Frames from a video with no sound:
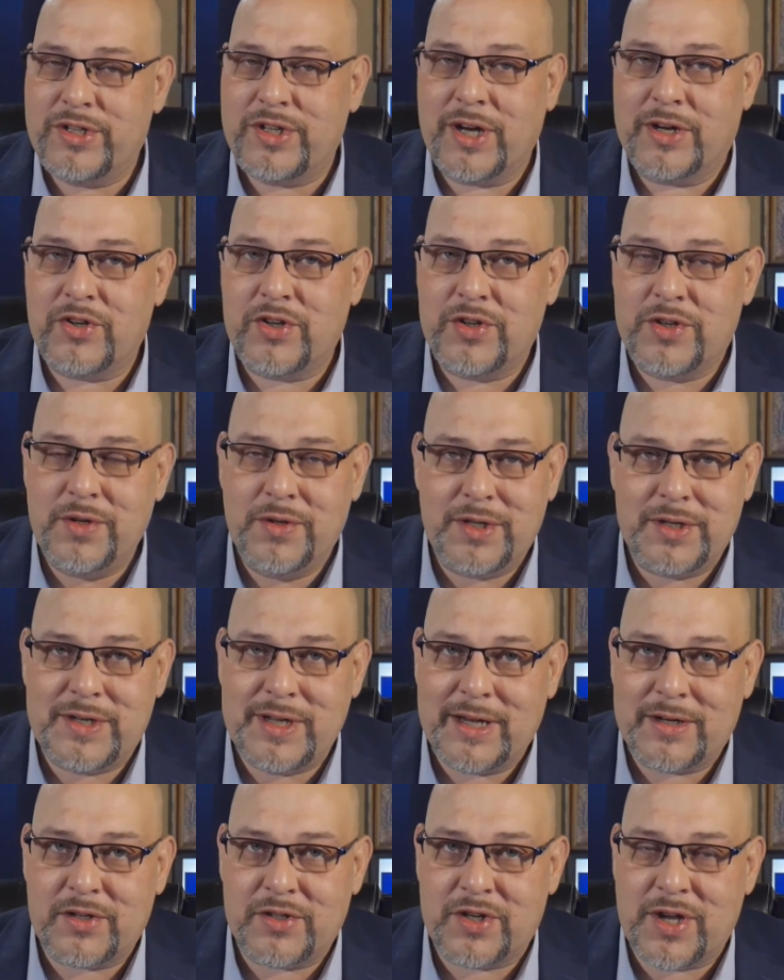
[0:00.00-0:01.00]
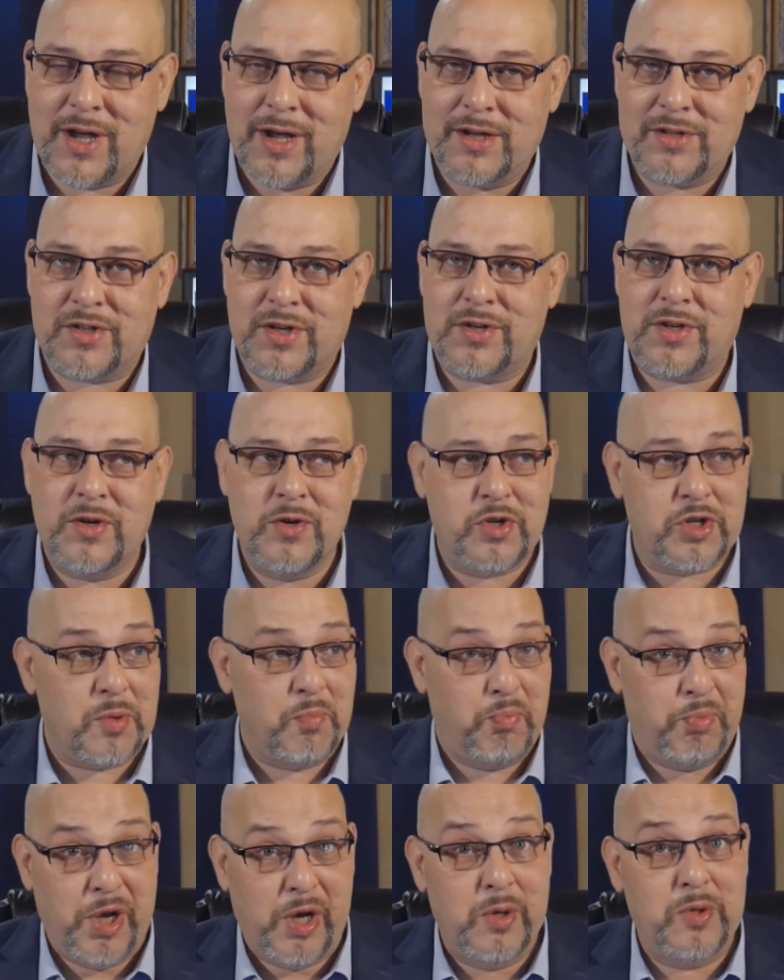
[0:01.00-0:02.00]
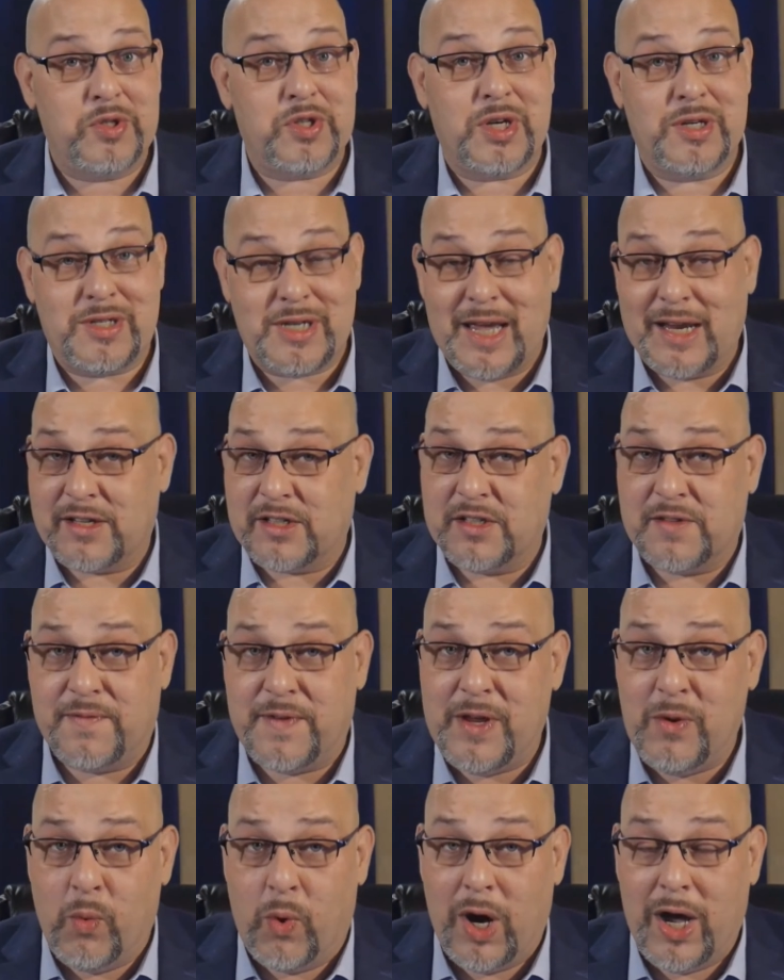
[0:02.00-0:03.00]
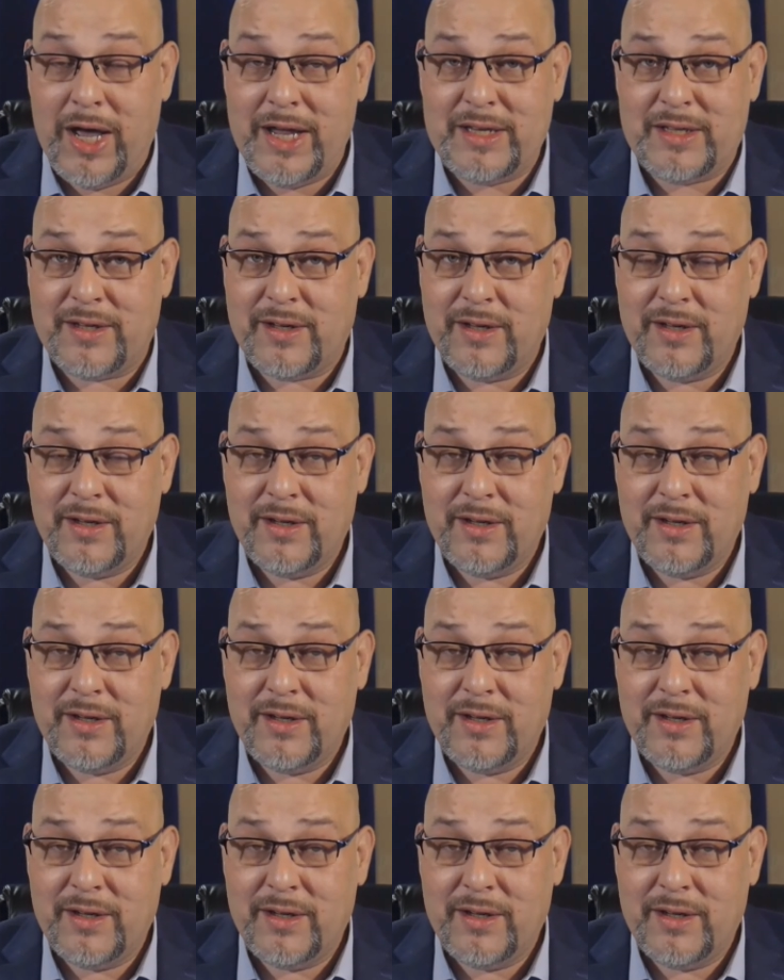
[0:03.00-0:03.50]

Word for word: Section 2 of the Texas Constitution, post Texas v. White.